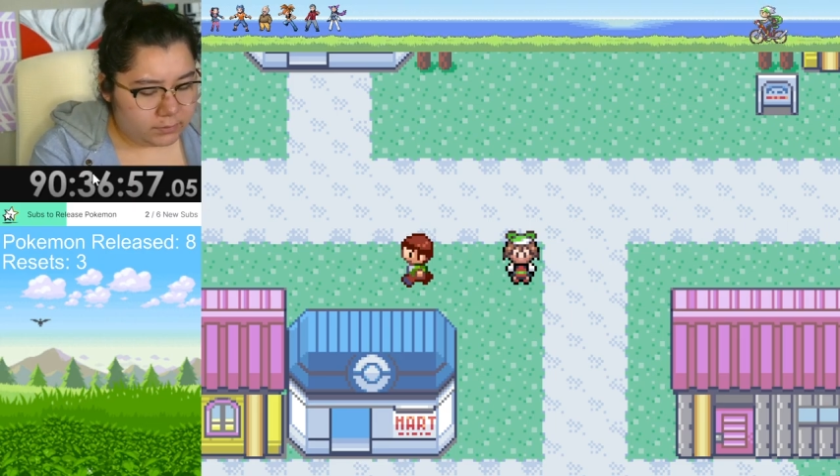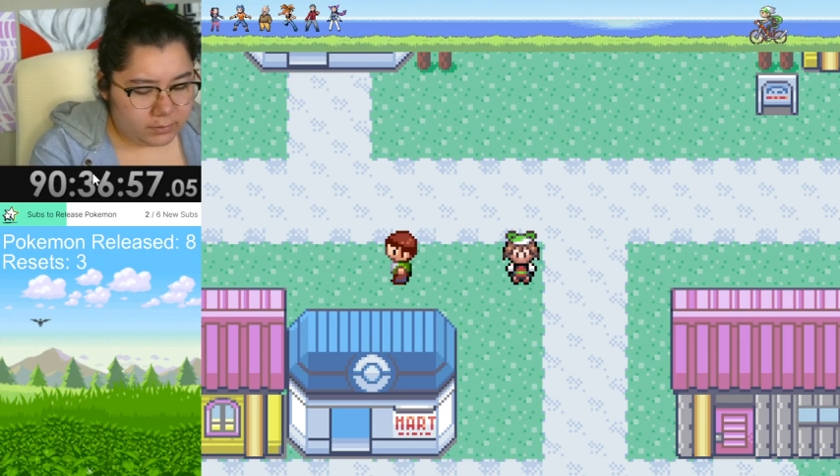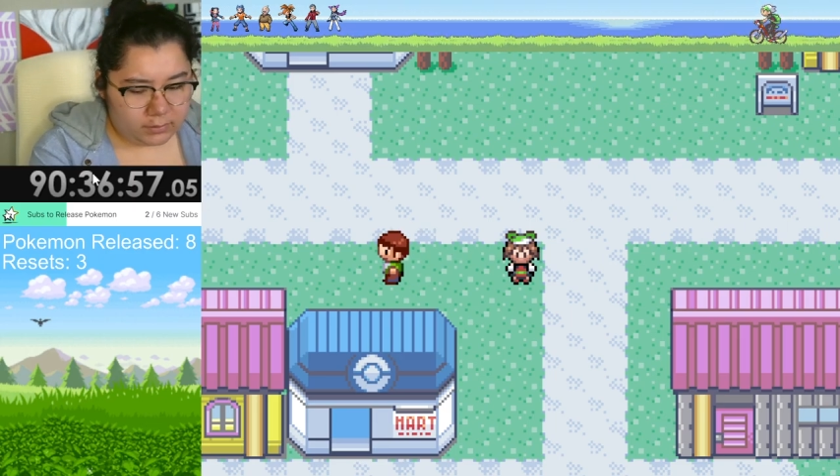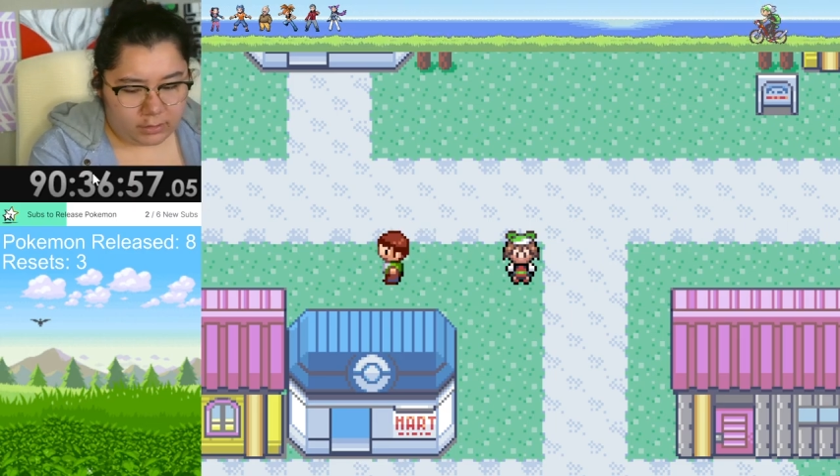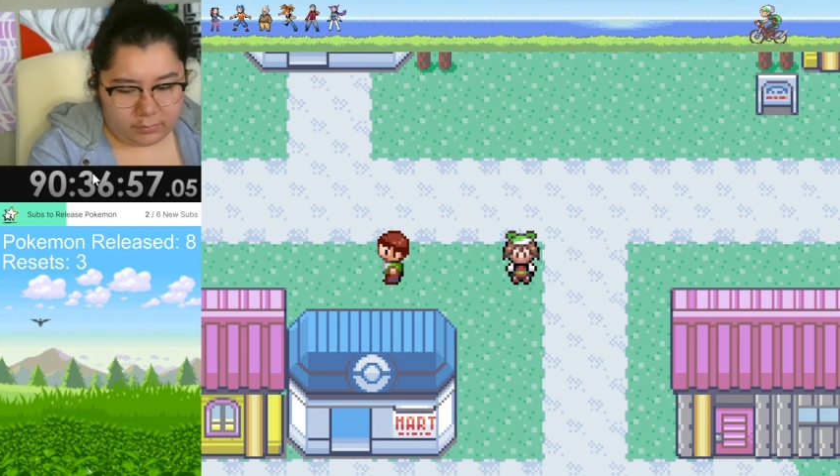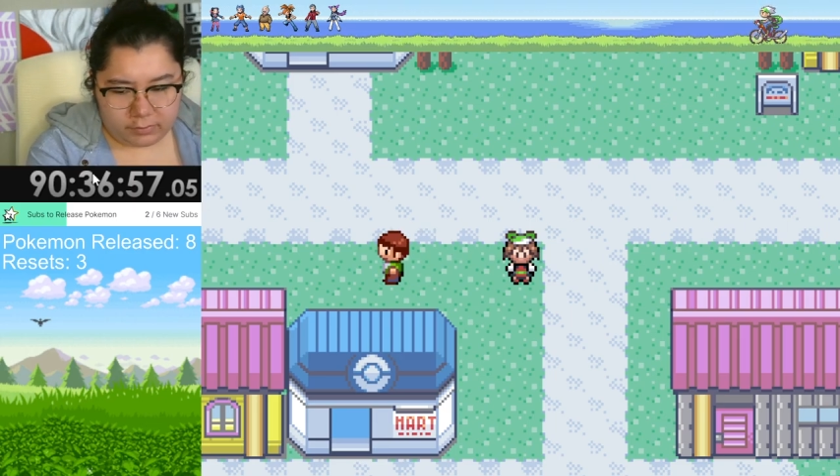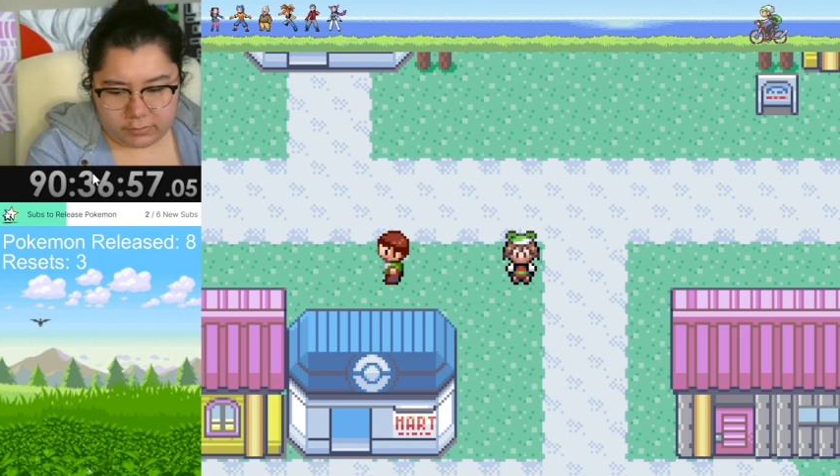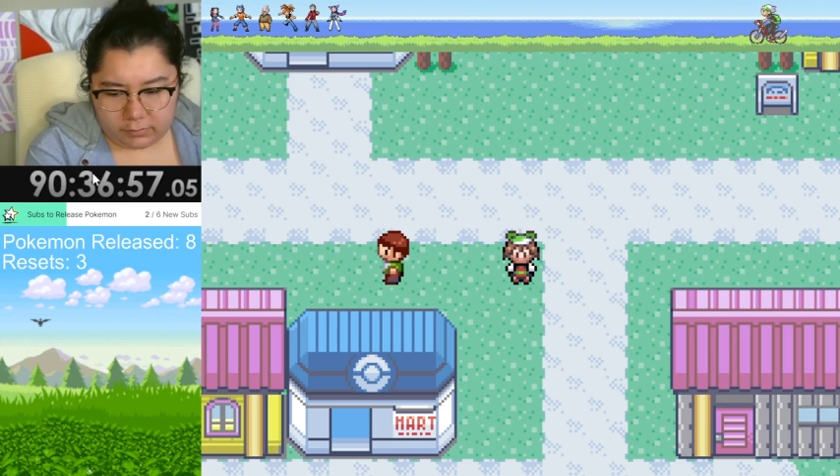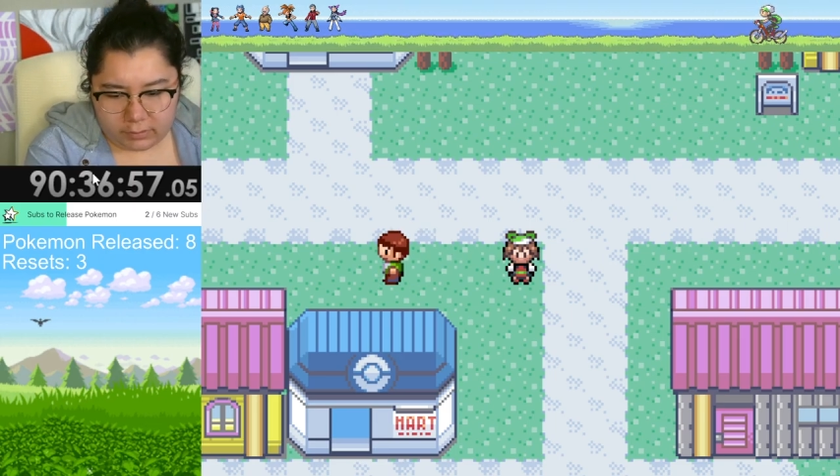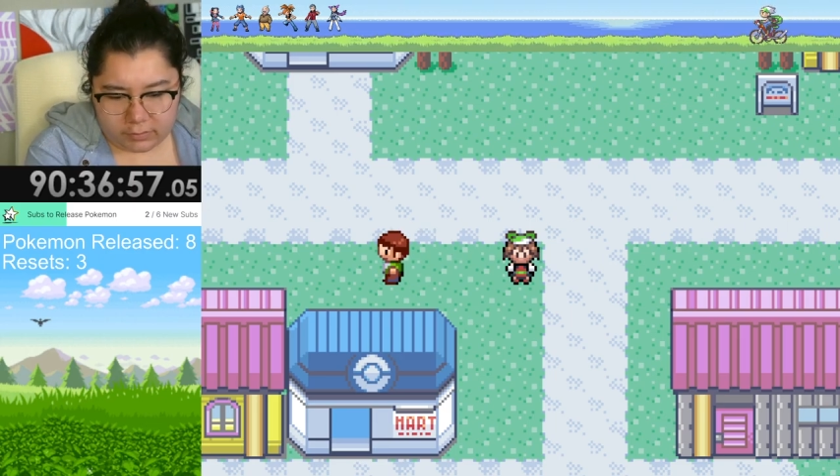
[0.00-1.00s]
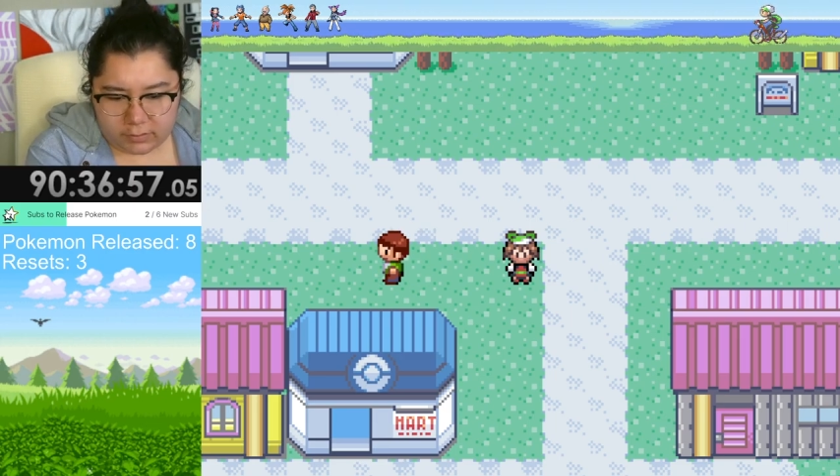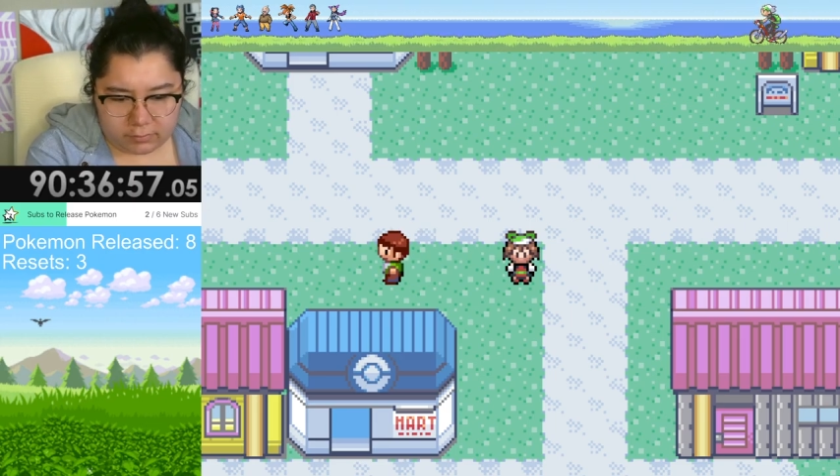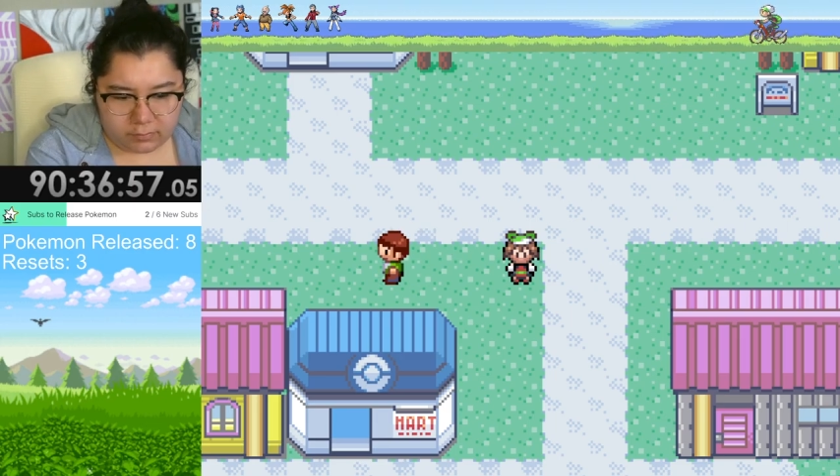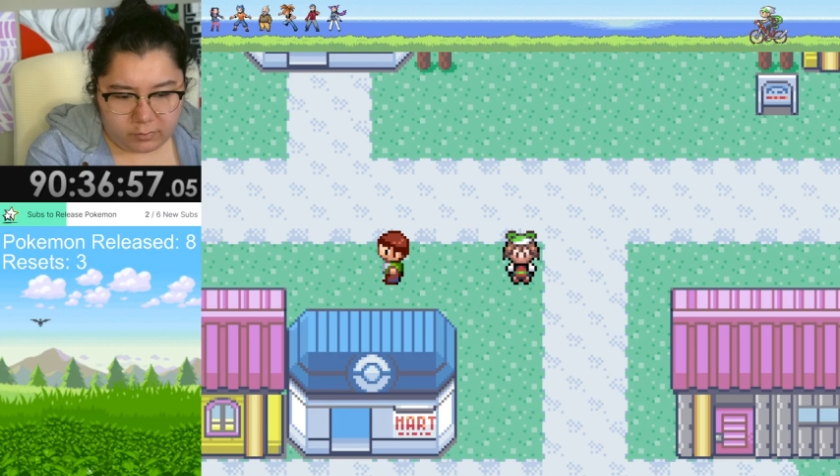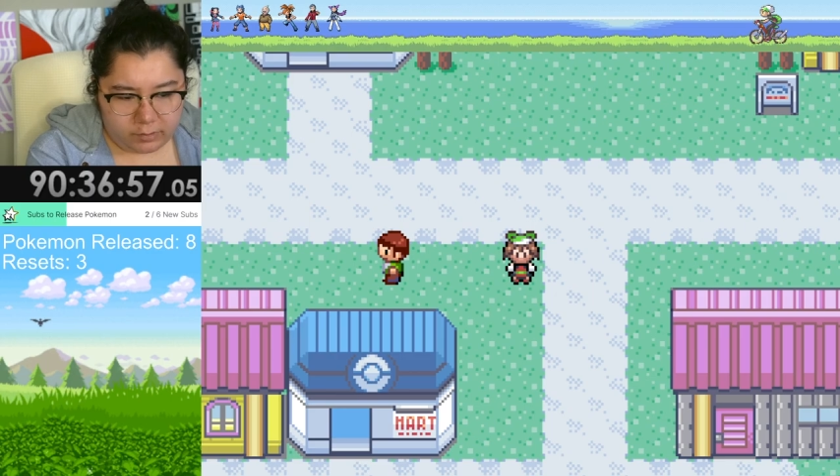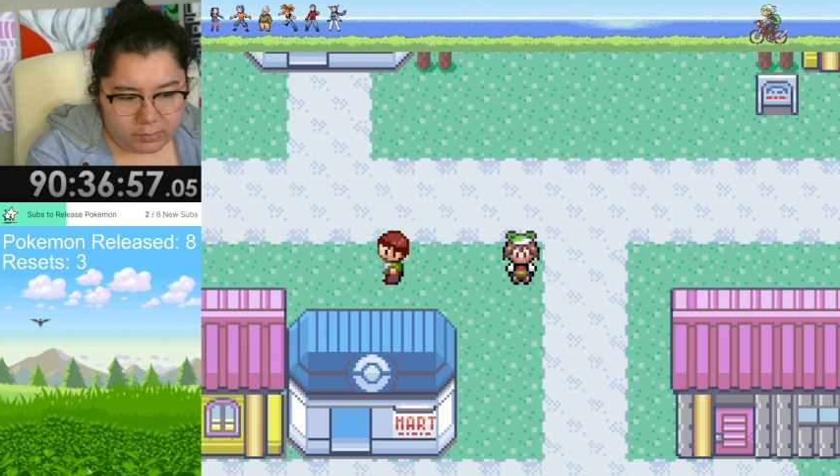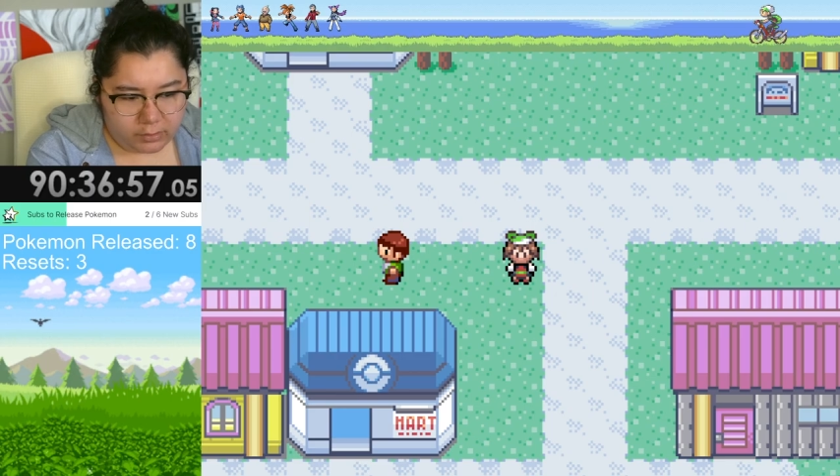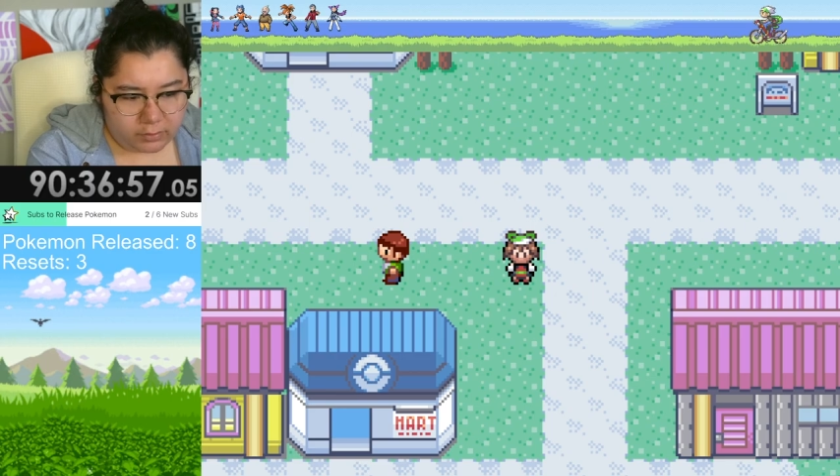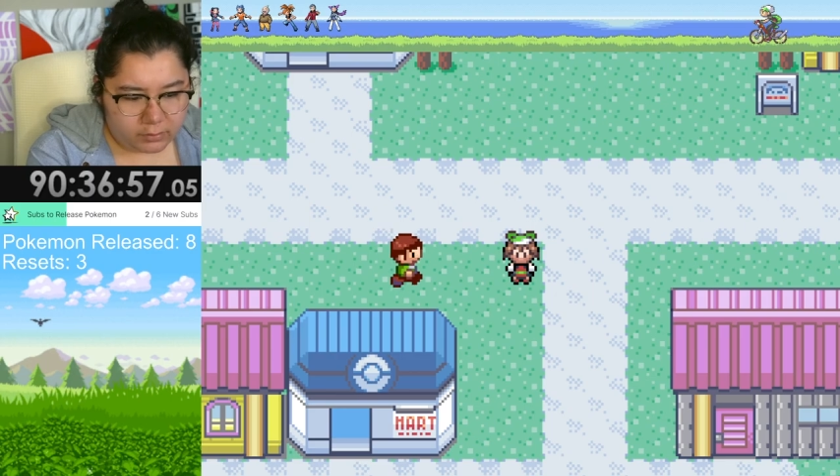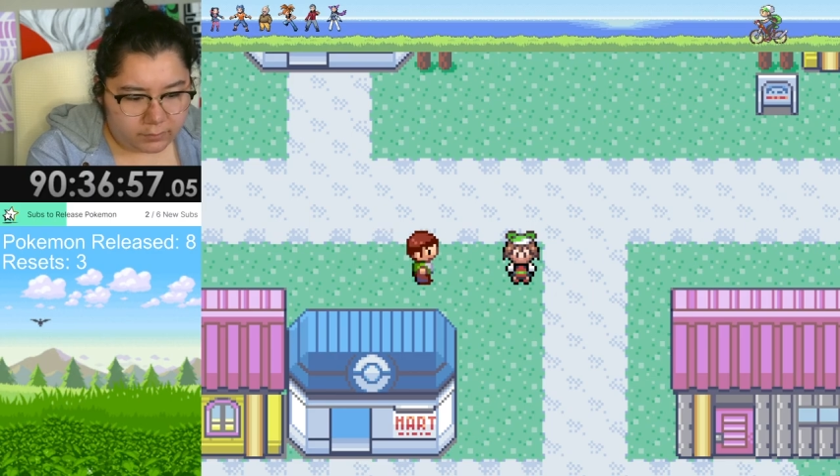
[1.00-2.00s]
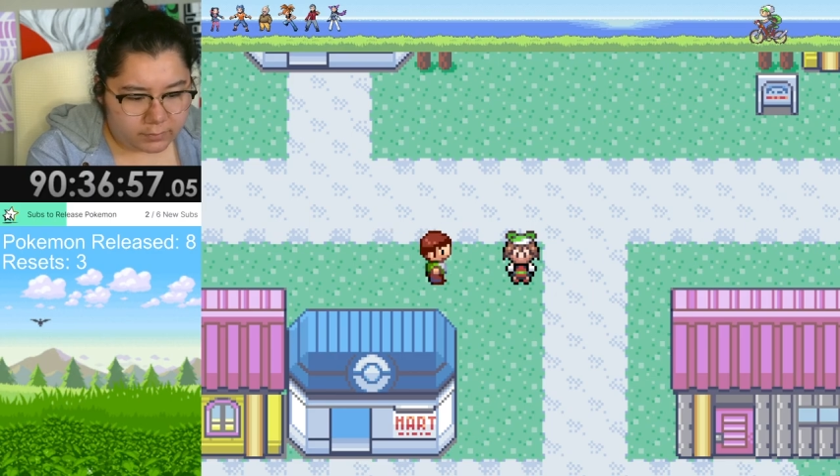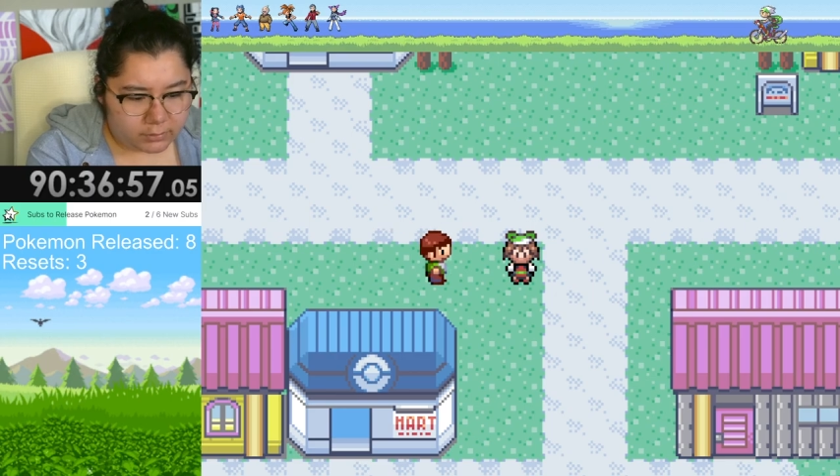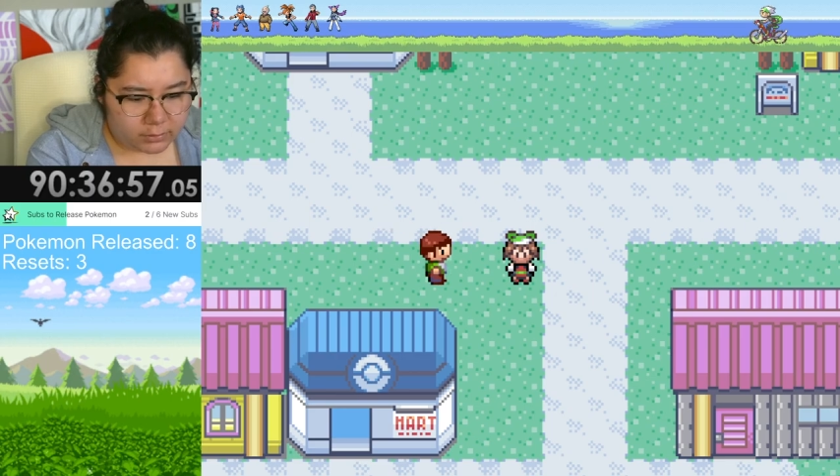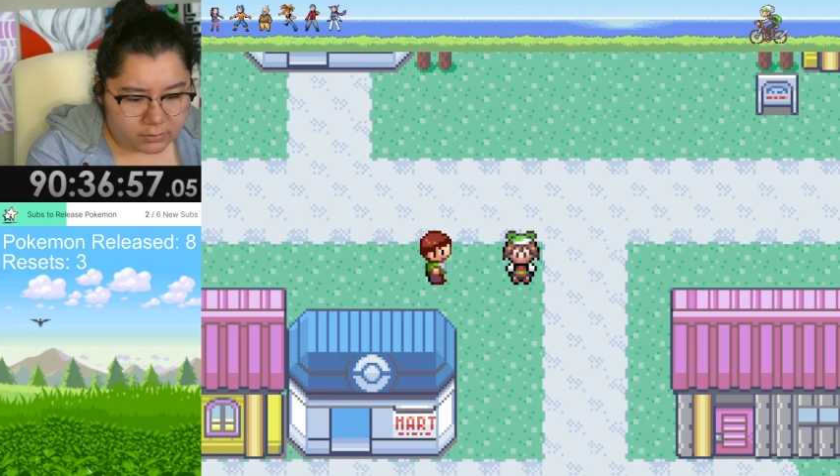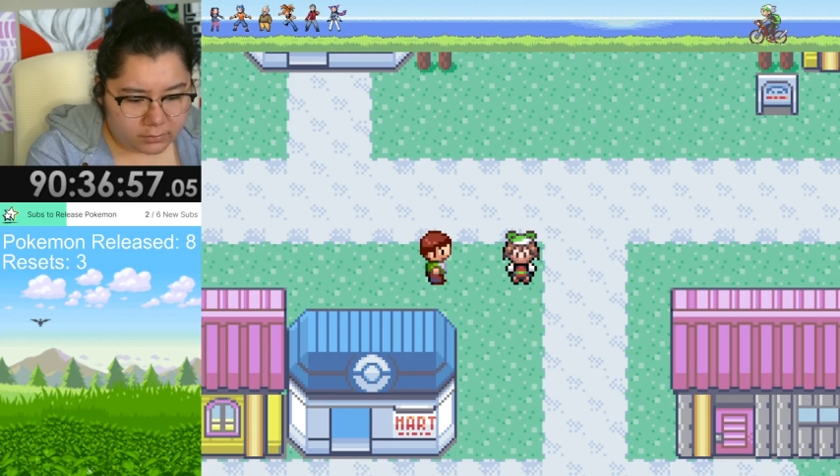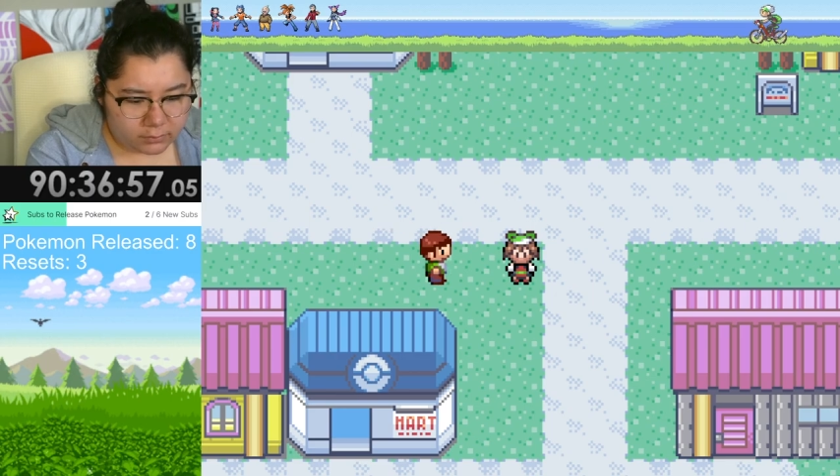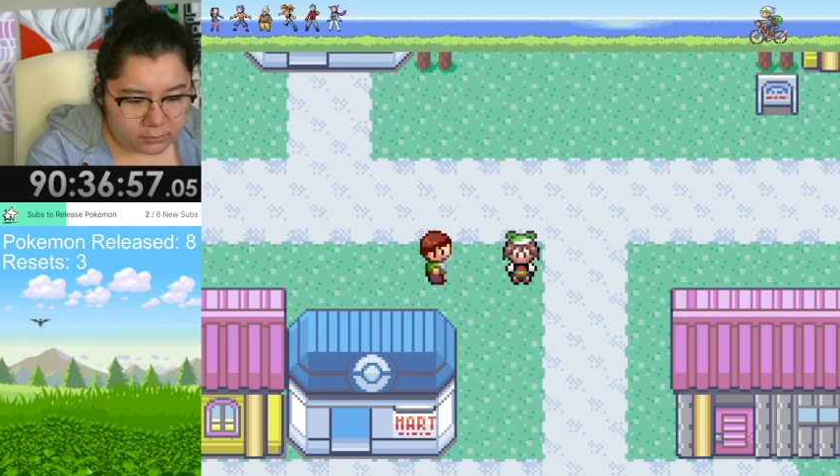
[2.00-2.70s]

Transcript: so like comments don't like stick to me anymore. I don't give a shit.